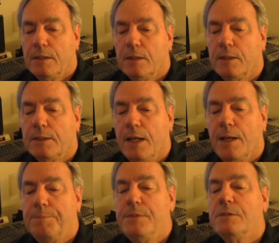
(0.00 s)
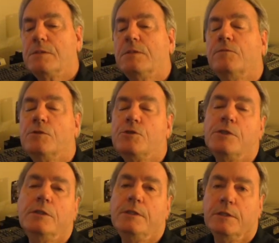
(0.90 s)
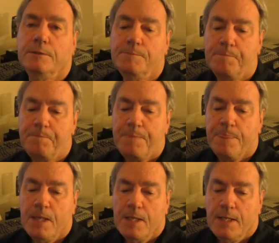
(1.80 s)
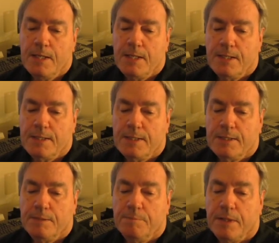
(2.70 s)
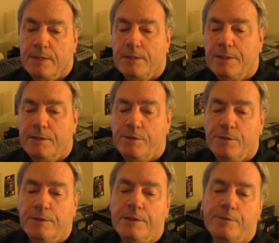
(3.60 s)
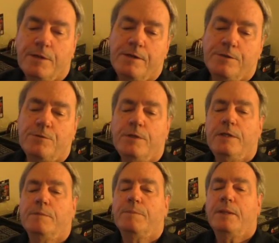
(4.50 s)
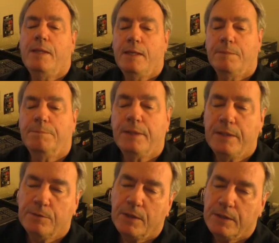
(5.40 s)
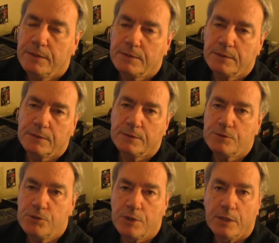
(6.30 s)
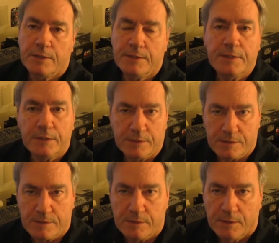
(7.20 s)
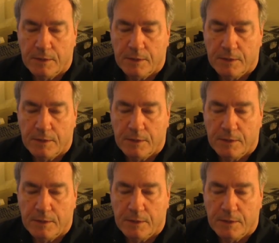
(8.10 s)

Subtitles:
called Appius in Virginia by the literary critic and playwright John Dennis.